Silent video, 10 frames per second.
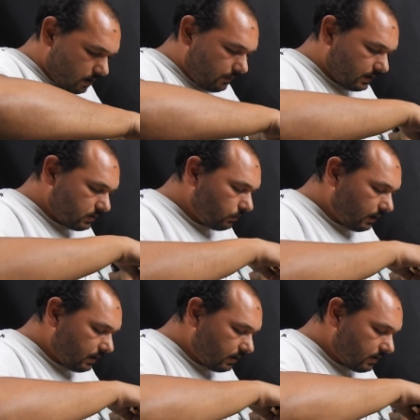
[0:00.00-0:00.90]
And once you
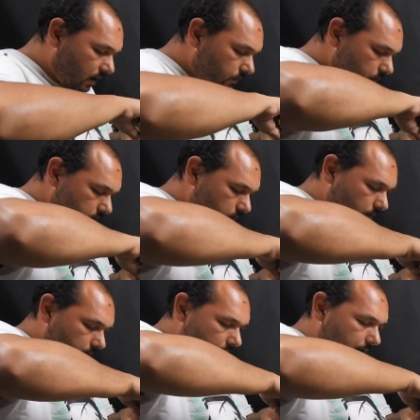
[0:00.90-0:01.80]
tie that down, you're
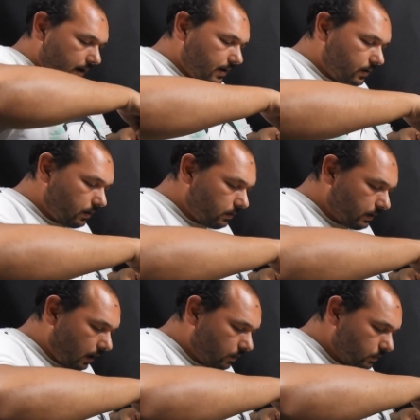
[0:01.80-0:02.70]
going again all
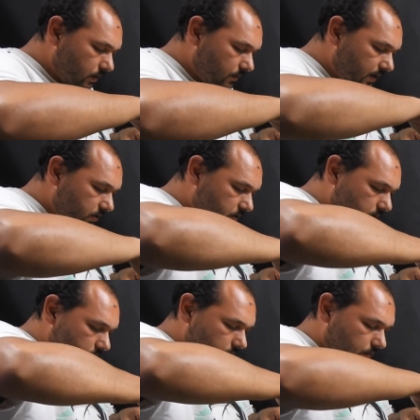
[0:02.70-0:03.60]
around and make
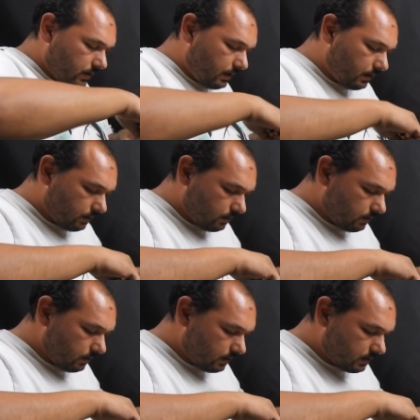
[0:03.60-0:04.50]
sure
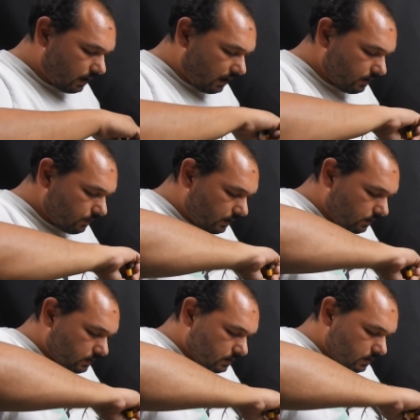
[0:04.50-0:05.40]
it's tight,
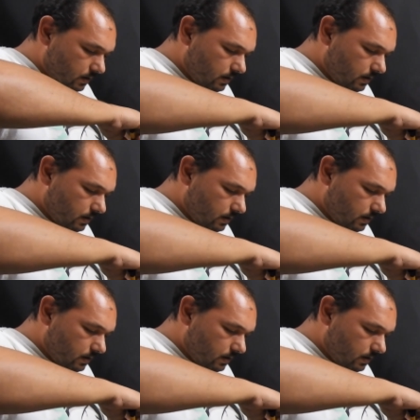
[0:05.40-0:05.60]
because